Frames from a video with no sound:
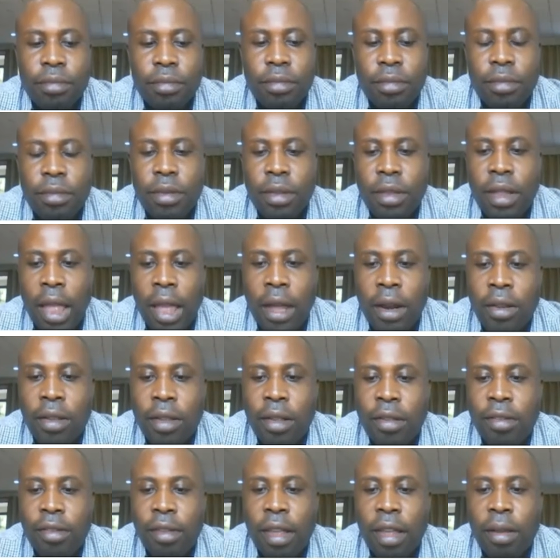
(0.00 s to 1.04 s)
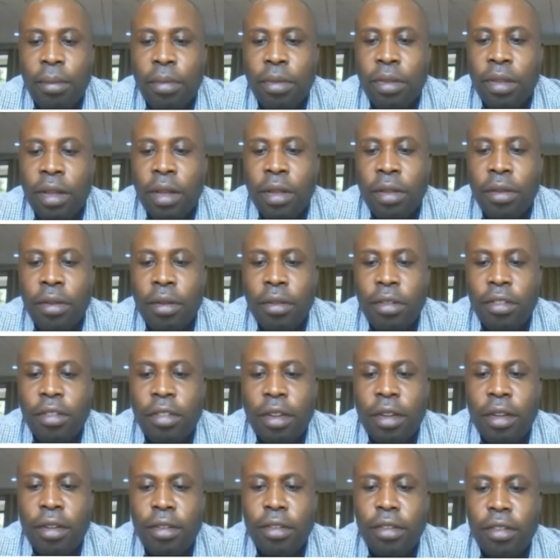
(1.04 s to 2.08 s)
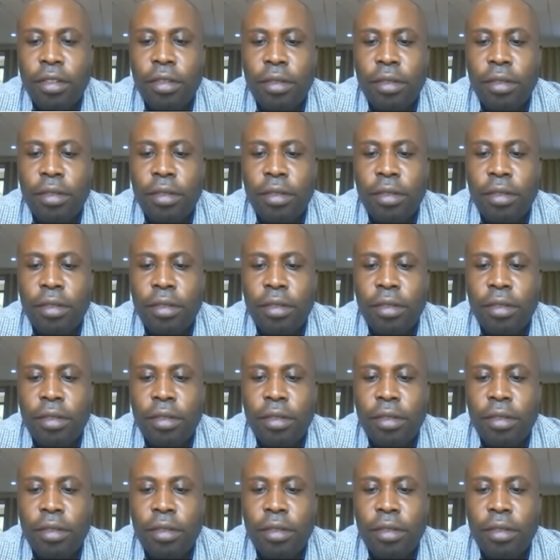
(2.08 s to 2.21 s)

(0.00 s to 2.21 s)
they are the same, they don't change.